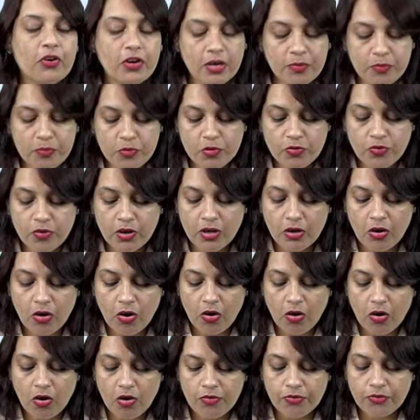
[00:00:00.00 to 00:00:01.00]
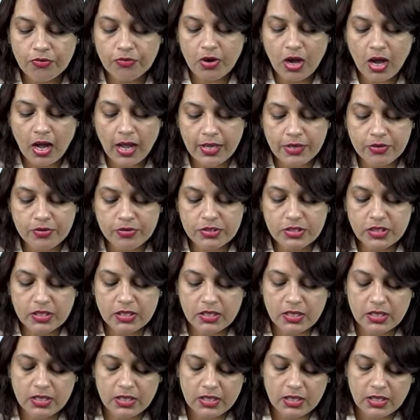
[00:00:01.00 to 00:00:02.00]
for removal of
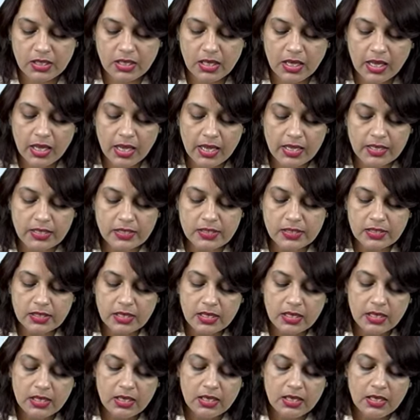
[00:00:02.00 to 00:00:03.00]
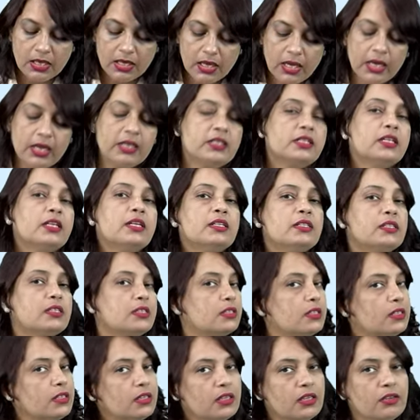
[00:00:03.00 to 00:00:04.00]
IUCD is, it
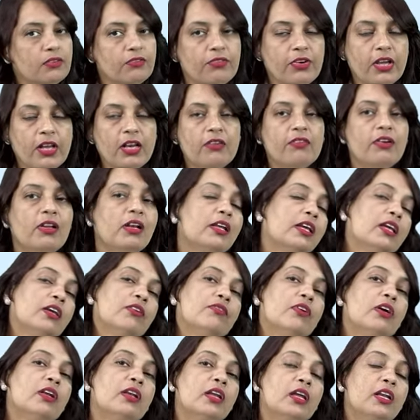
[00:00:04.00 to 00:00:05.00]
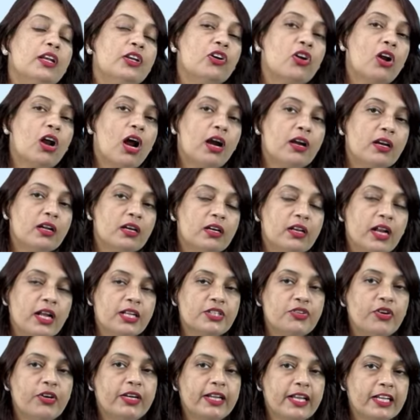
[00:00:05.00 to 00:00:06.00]
is very well given in your
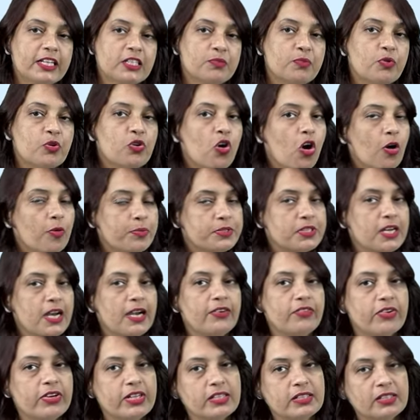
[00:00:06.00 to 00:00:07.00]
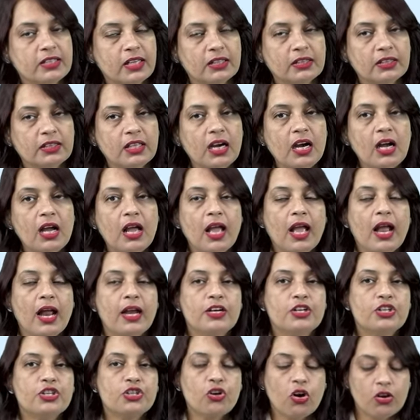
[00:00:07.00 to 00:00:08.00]
undergraduate textbook Obstetrics Datta
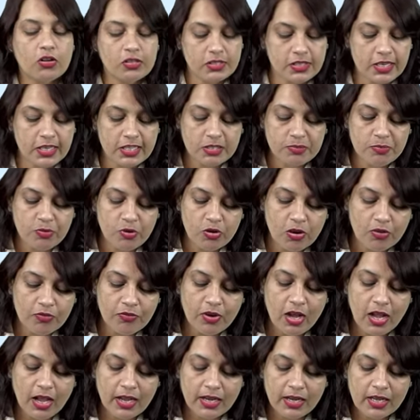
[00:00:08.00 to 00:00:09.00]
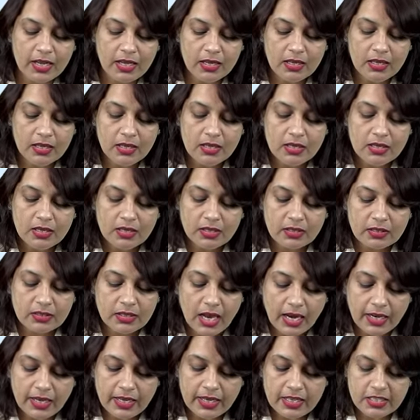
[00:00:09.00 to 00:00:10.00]
and Shaw's textbook of Gynae,
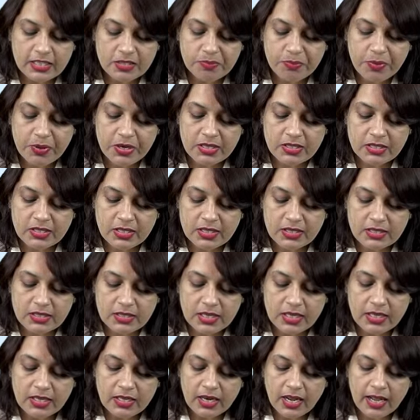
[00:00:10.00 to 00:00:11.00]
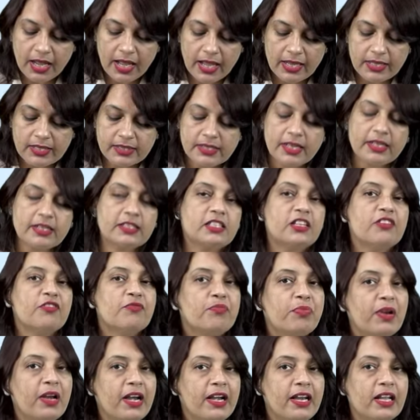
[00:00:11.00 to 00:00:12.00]
that is persistent
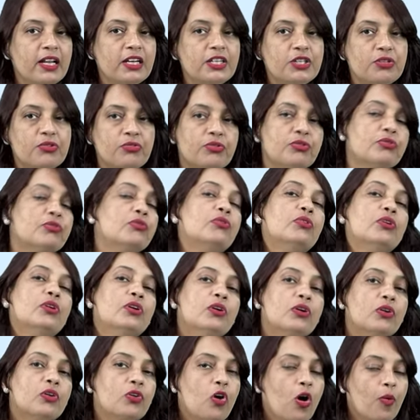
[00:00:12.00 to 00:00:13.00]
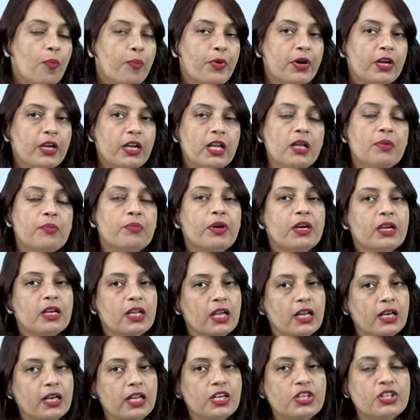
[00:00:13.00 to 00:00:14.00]
excessive bleeding due to copperty. But
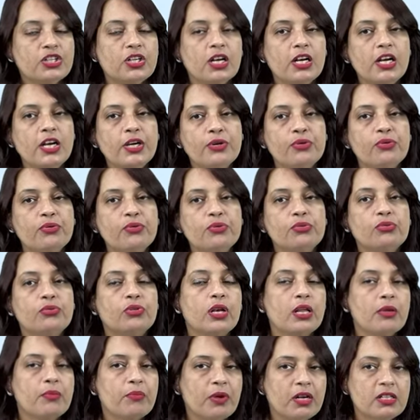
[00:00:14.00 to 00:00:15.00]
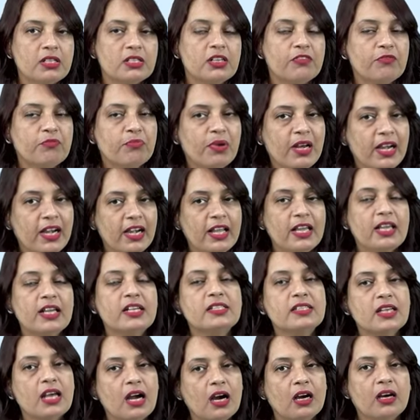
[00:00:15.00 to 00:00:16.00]
initially 2 to 3 months, if bleeding
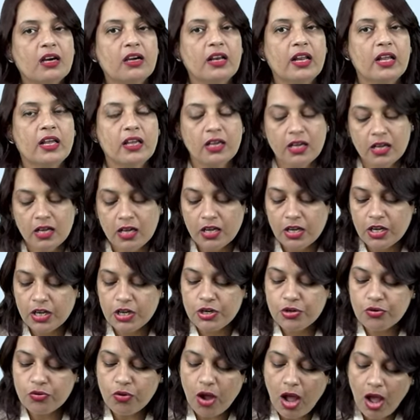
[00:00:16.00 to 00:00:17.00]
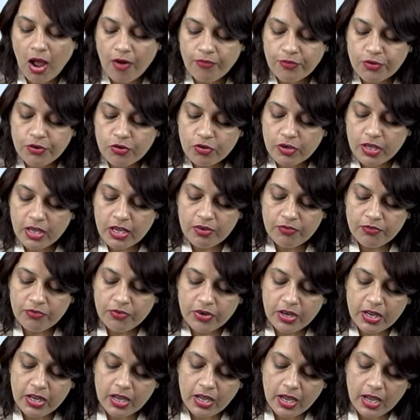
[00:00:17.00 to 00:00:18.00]
is occurring, you have to
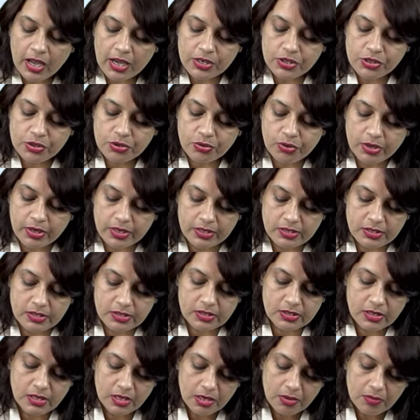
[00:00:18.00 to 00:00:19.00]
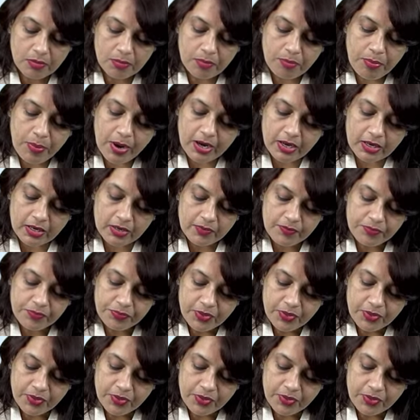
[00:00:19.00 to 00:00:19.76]
give reassurance. But